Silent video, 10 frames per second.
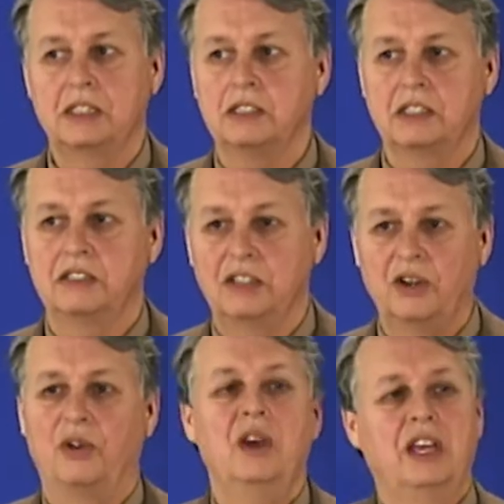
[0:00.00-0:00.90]
He says,
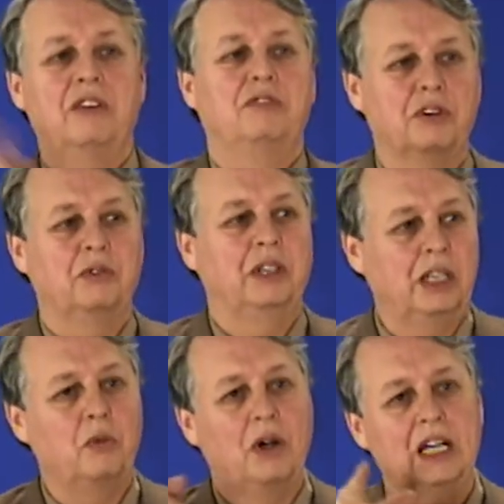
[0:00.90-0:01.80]
no, if you're
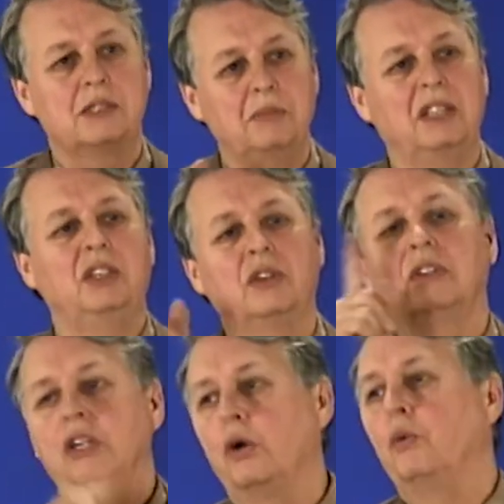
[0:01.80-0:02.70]
really wise men, you'll
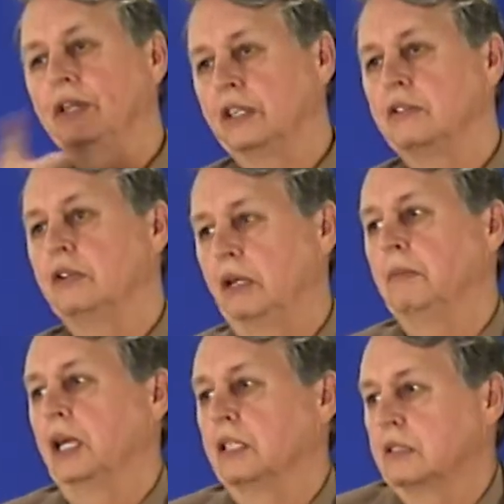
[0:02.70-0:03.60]
know what the dream
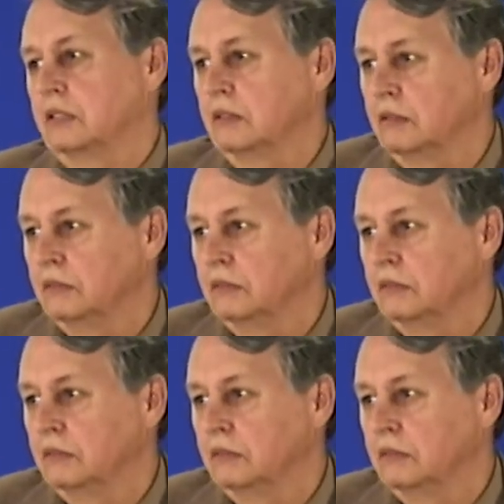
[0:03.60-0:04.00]
is.